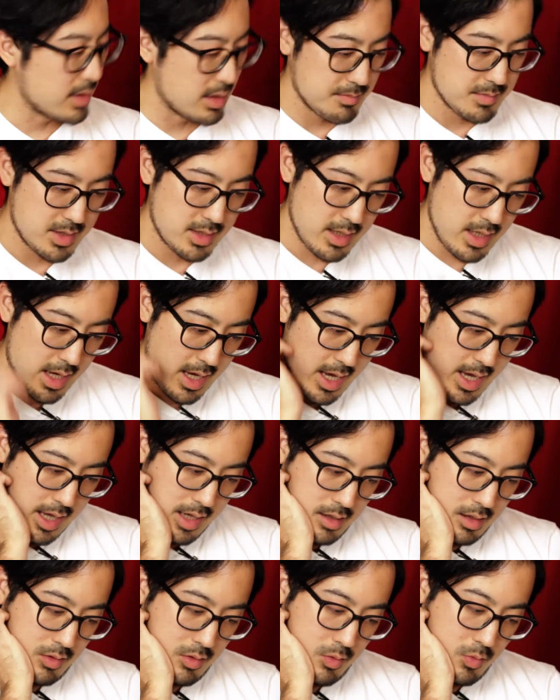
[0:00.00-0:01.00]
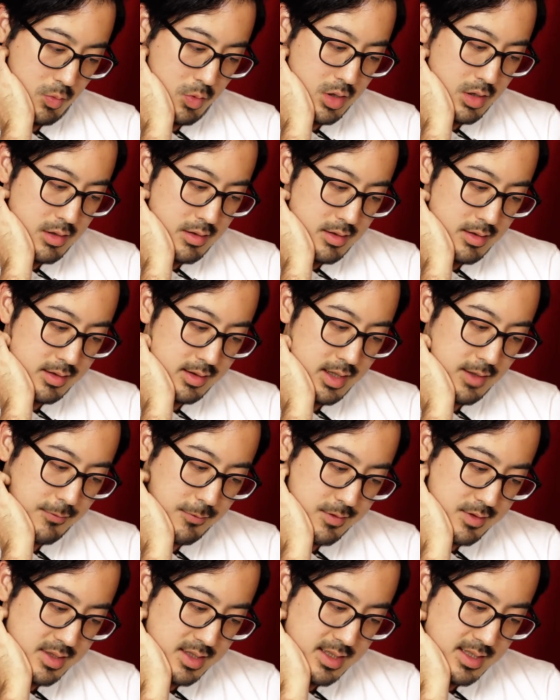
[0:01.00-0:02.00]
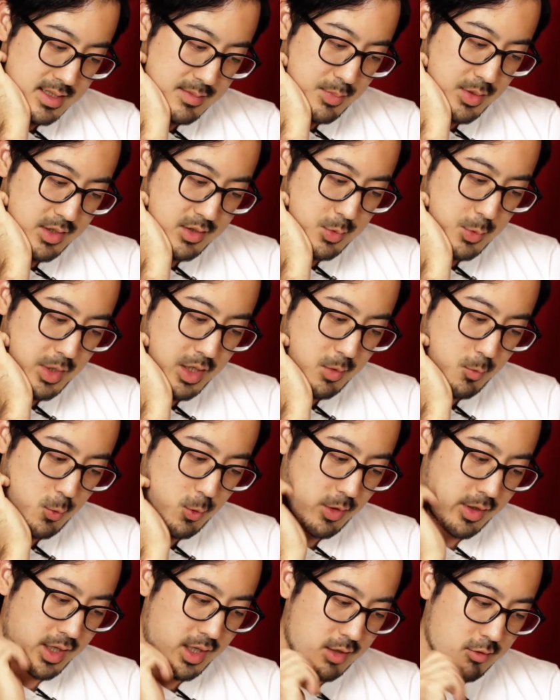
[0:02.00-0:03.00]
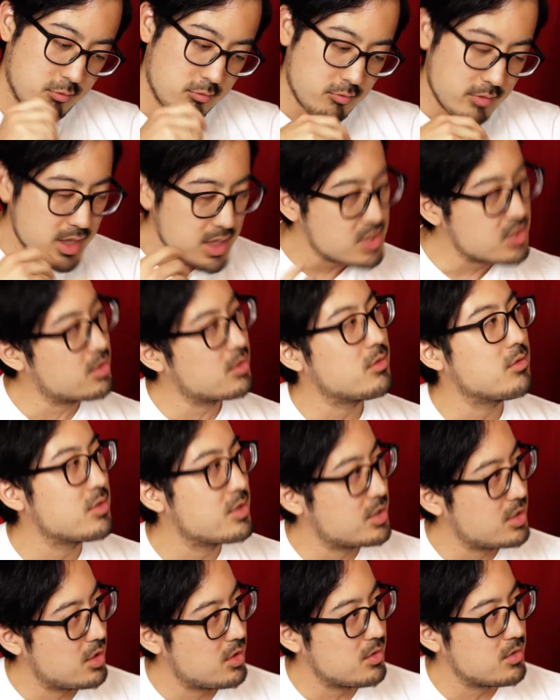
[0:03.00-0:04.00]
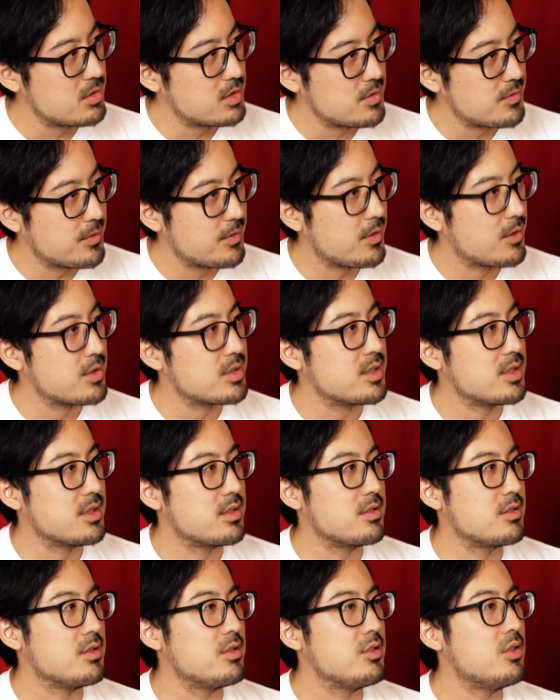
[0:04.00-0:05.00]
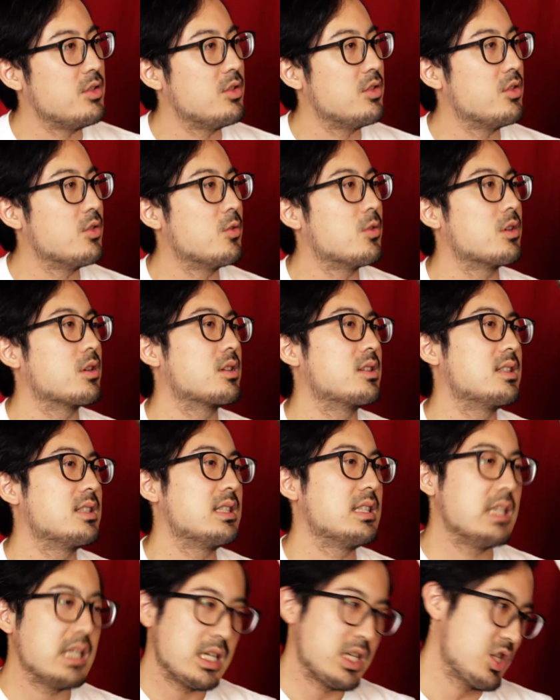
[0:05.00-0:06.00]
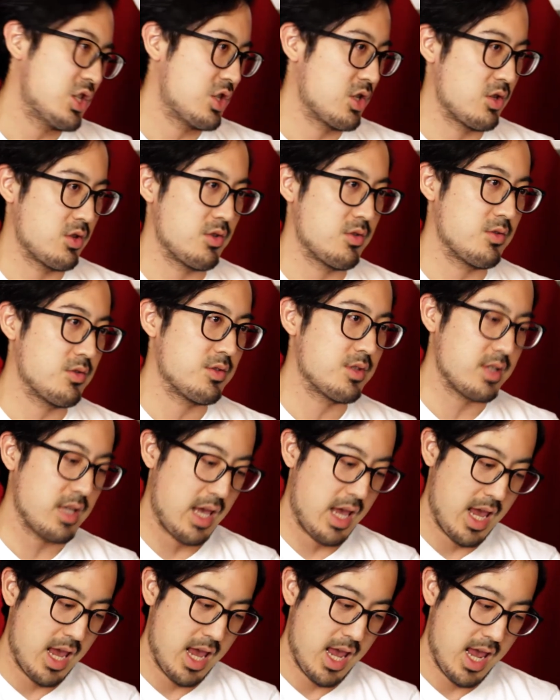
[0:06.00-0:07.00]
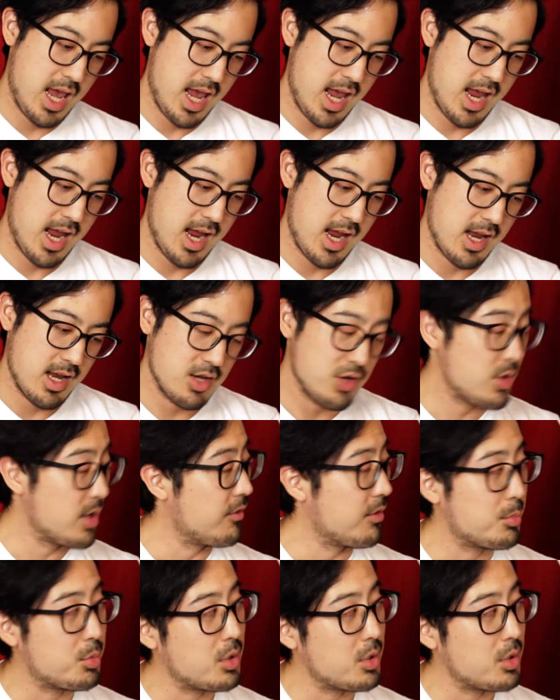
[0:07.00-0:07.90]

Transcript: seems. Yeah. What are the differences between working regional shows versus New York City shows, and do you have